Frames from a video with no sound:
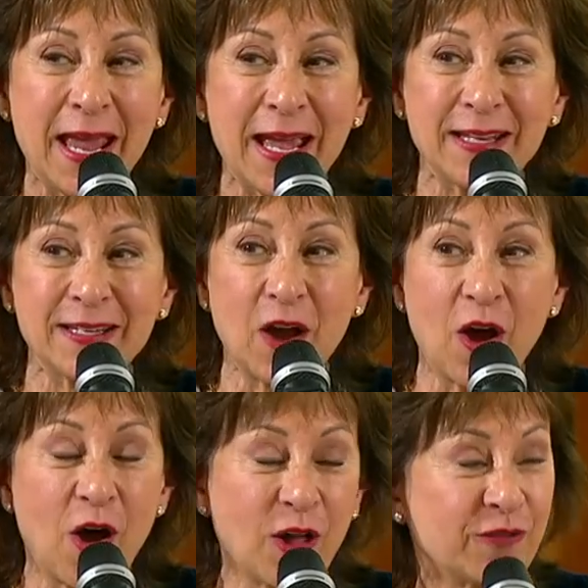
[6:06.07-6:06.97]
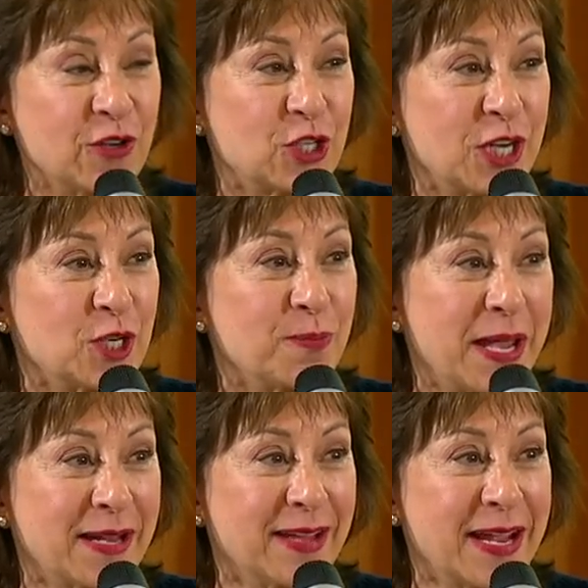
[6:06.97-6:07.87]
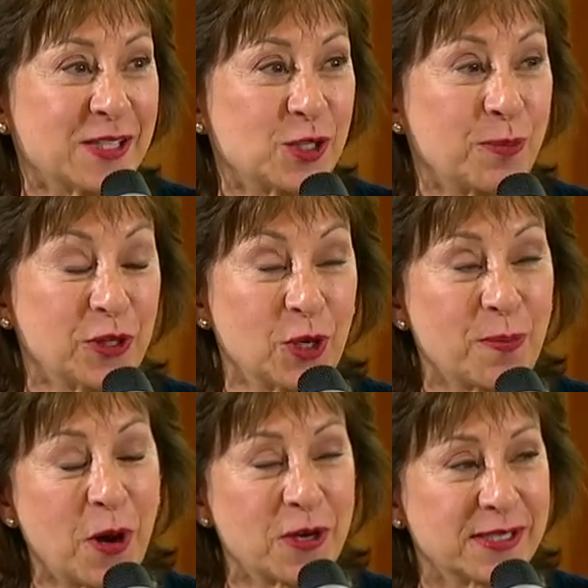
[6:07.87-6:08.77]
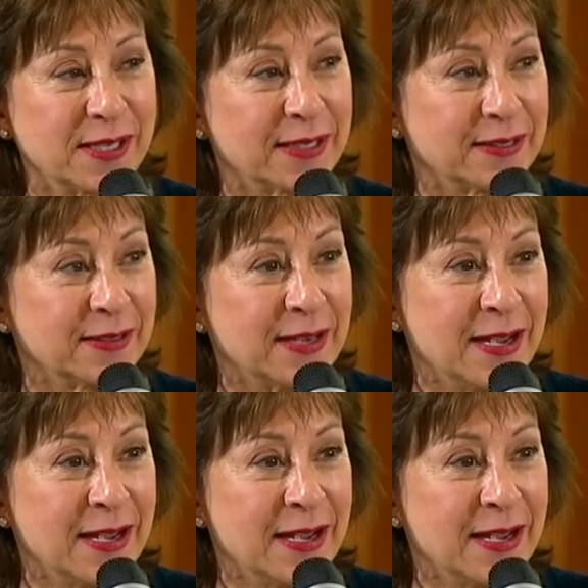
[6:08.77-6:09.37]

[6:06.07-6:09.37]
and all of your judging panel has to put their marks in,